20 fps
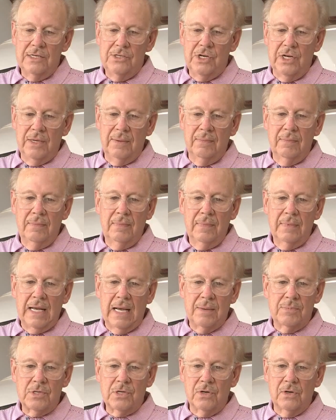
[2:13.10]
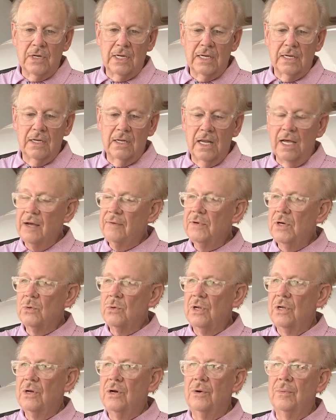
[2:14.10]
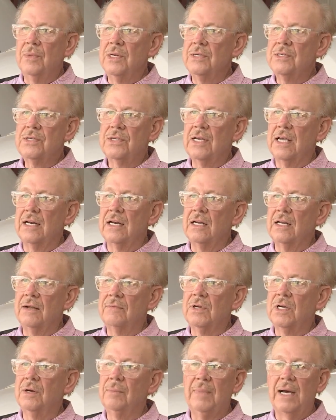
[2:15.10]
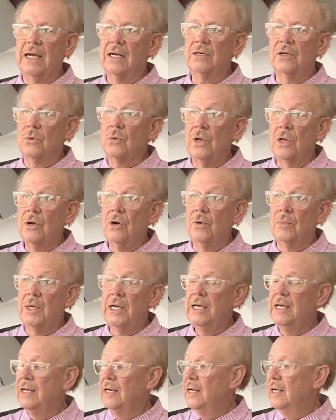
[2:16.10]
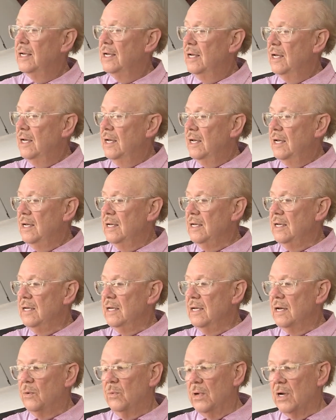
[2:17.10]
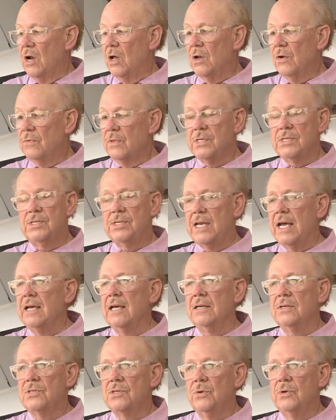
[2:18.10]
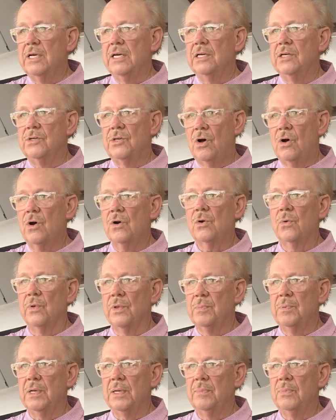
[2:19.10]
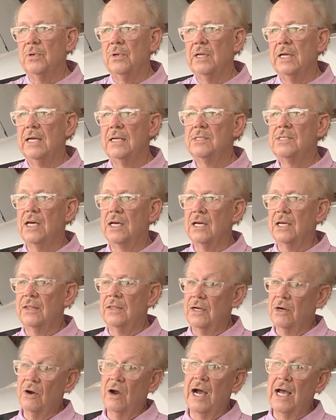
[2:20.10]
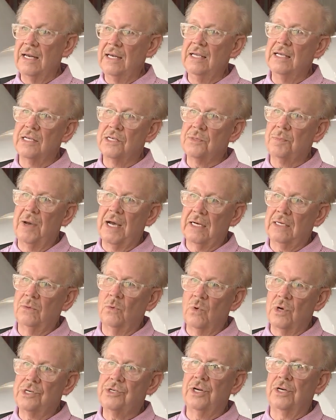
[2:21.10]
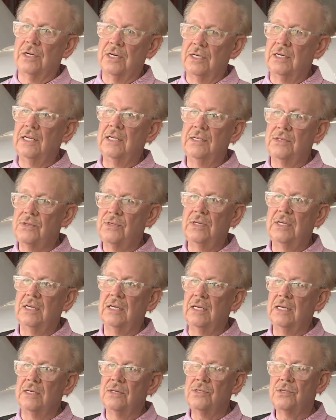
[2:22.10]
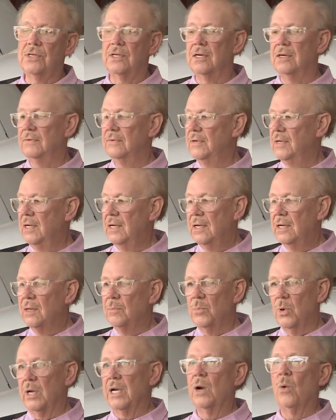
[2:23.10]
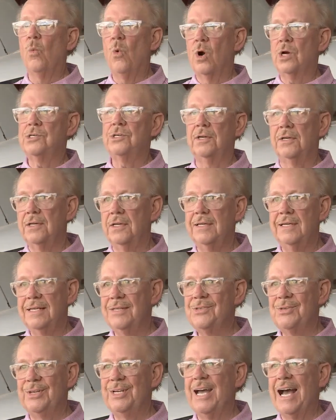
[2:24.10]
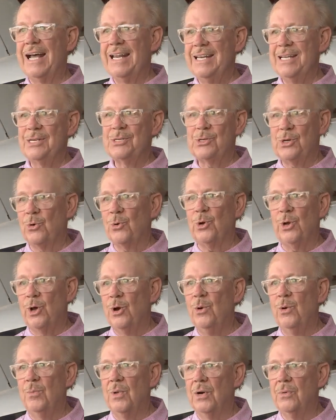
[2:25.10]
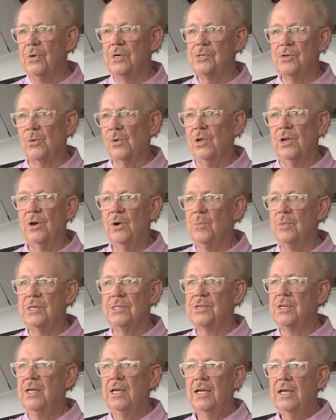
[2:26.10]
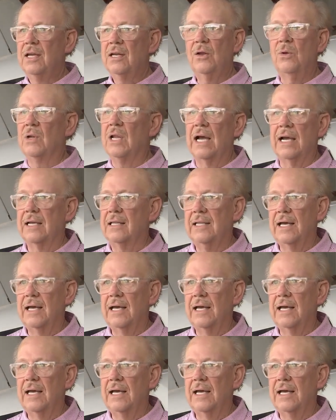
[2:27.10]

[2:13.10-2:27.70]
Jim absolutely loved Oklahomans, and he loved to come back to Oklahoma. He went all over the state so he could talk with people and take their ideas back to Washington, D.C. instead of bringing Washington, D.C. ideas to Oklahoma, which Oklahomans don't like